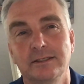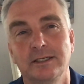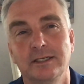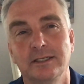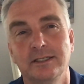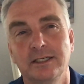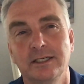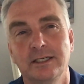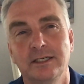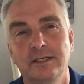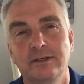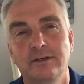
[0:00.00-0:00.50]

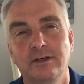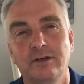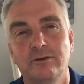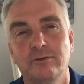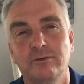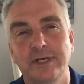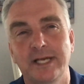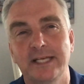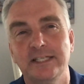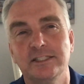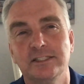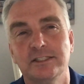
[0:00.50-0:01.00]
kind of
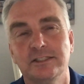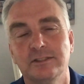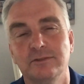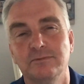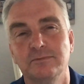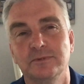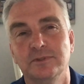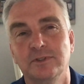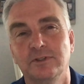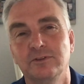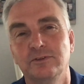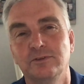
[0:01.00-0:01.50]
arrests
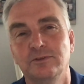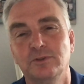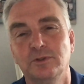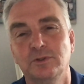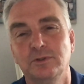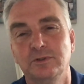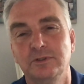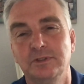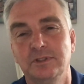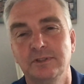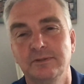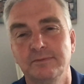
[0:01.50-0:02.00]
them on the
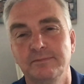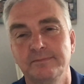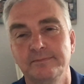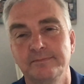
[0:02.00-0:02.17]
road.